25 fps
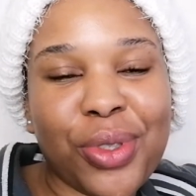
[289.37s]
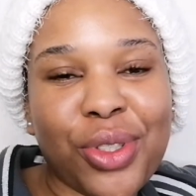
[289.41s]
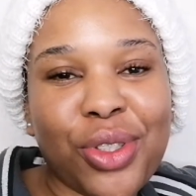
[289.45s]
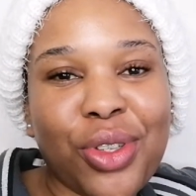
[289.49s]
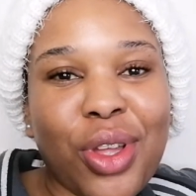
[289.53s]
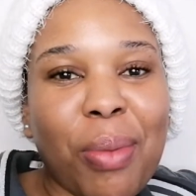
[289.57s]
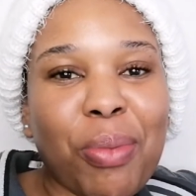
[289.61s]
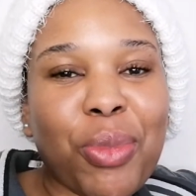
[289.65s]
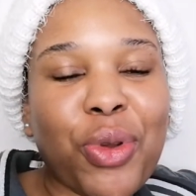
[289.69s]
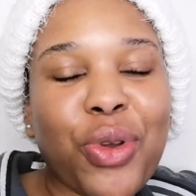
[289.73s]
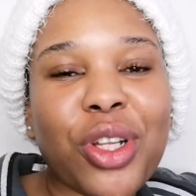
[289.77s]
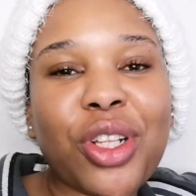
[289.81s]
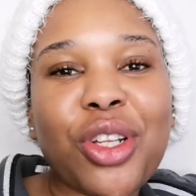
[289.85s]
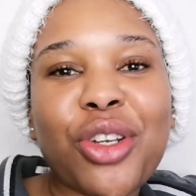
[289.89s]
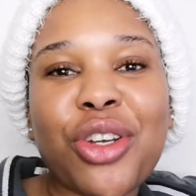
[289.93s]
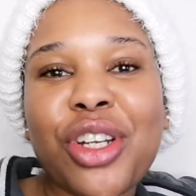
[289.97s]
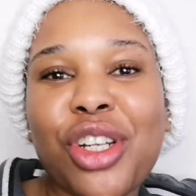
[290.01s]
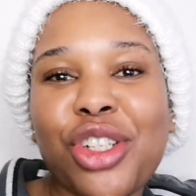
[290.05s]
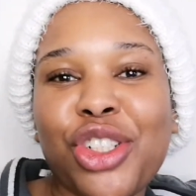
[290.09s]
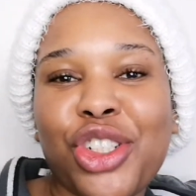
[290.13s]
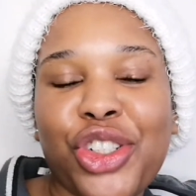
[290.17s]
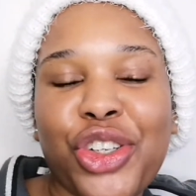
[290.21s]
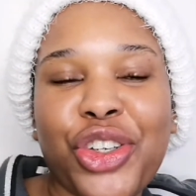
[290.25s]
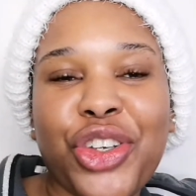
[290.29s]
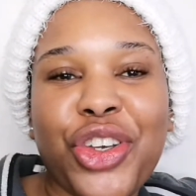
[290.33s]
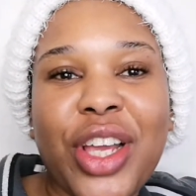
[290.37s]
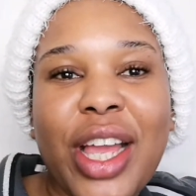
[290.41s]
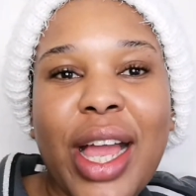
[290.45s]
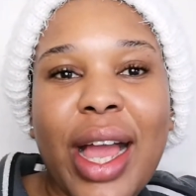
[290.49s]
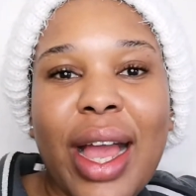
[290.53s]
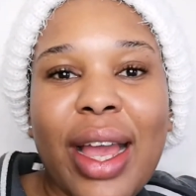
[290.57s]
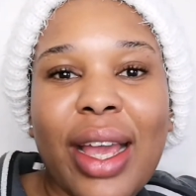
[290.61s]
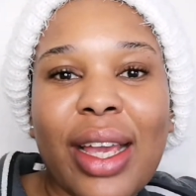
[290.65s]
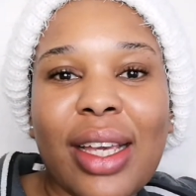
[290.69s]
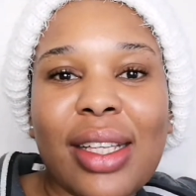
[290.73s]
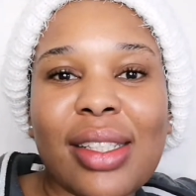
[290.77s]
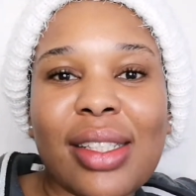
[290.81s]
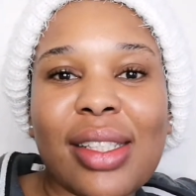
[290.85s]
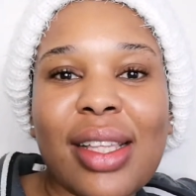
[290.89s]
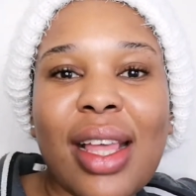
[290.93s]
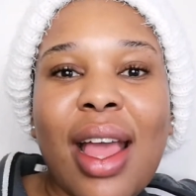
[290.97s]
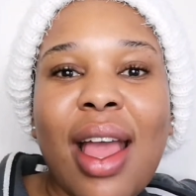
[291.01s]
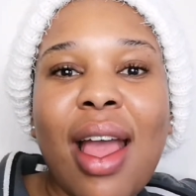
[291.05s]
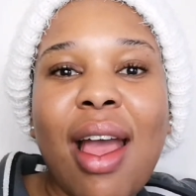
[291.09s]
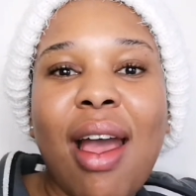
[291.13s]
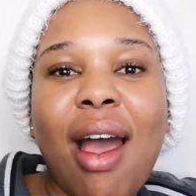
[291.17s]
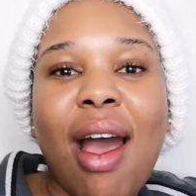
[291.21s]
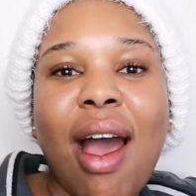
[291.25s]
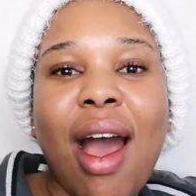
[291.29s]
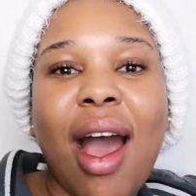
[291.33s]
So I'm quickly going to show you guys
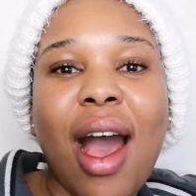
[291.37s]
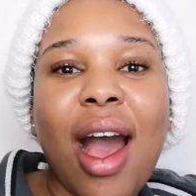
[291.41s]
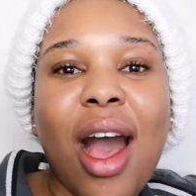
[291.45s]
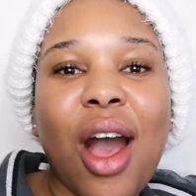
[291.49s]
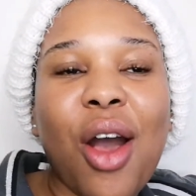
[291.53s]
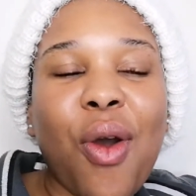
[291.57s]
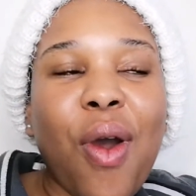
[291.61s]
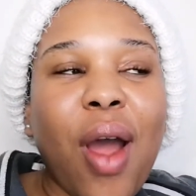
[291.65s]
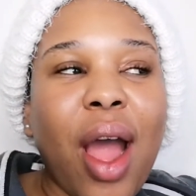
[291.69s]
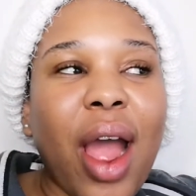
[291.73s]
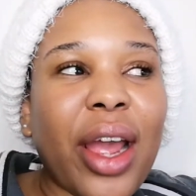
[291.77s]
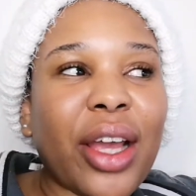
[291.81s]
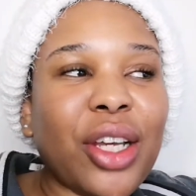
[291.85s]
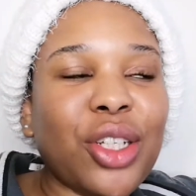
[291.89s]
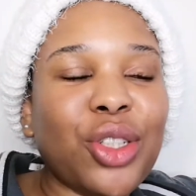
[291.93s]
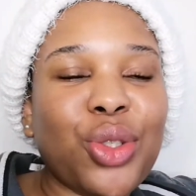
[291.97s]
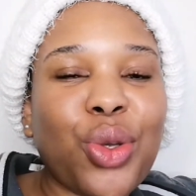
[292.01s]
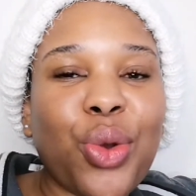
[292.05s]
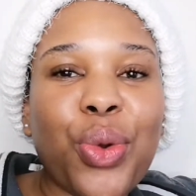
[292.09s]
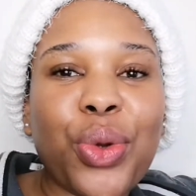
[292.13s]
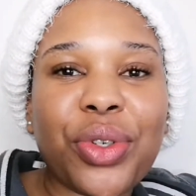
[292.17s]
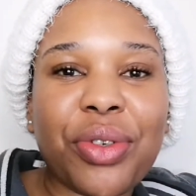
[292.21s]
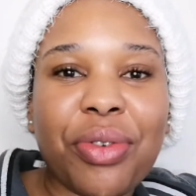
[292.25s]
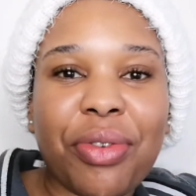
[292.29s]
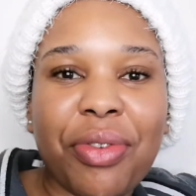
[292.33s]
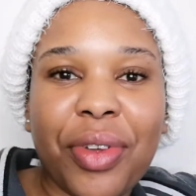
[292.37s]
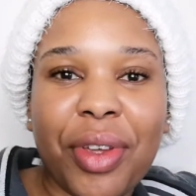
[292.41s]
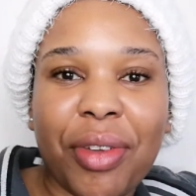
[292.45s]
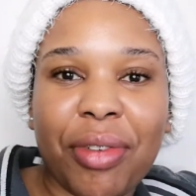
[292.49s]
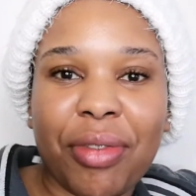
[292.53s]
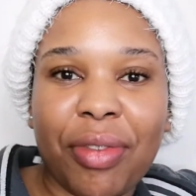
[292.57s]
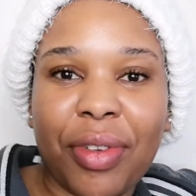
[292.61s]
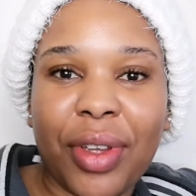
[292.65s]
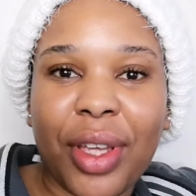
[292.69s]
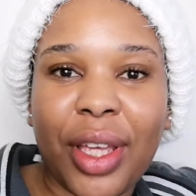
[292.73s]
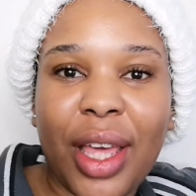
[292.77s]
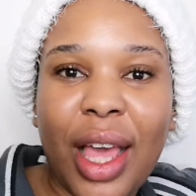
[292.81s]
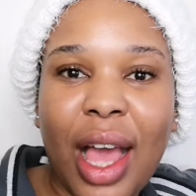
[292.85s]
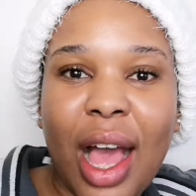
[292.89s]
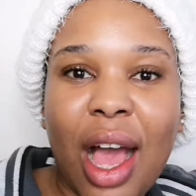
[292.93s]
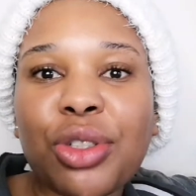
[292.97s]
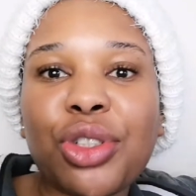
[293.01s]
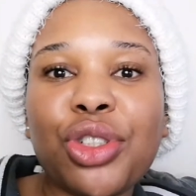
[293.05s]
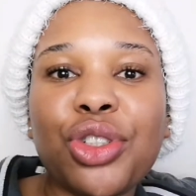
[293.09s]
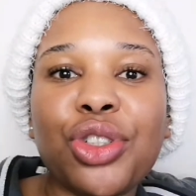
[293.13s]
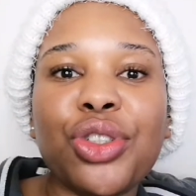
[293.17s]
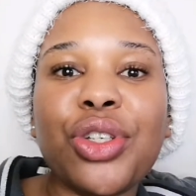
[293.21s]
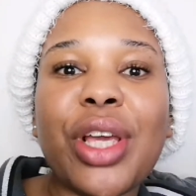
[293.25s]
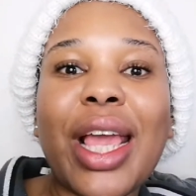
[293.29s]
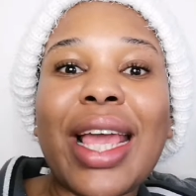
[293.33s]
how I taught Fefe how
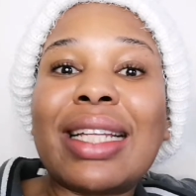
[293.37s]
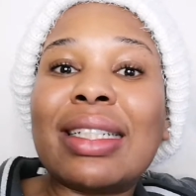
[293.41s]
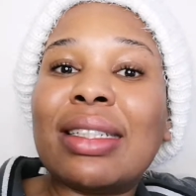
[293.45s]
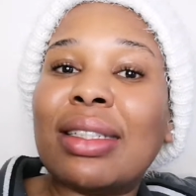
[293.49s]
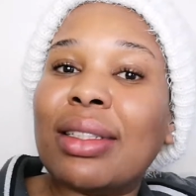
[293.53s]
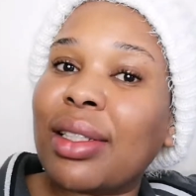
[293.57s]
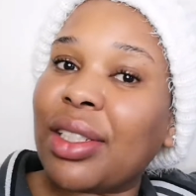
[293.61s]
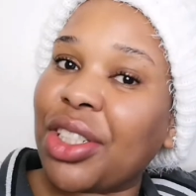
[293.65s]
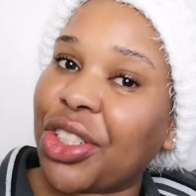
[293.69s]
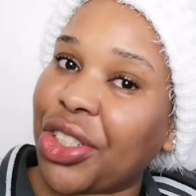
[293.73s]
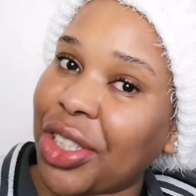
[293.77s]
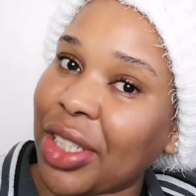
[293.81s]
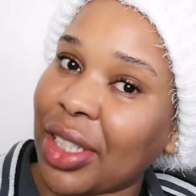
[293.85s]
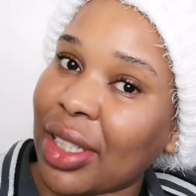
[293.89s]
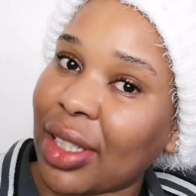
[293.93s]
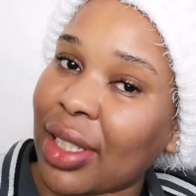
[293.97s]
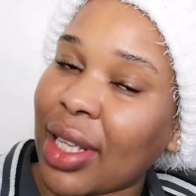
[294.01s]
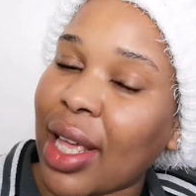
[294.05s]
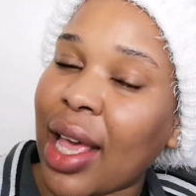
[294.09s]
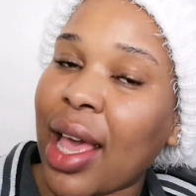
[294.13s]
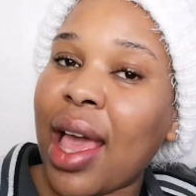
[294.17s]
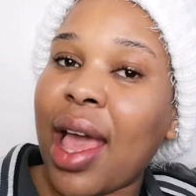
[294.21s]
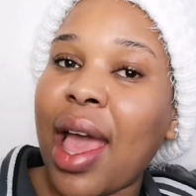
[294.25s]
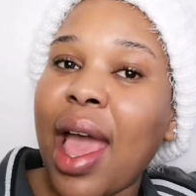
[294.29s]
to do additions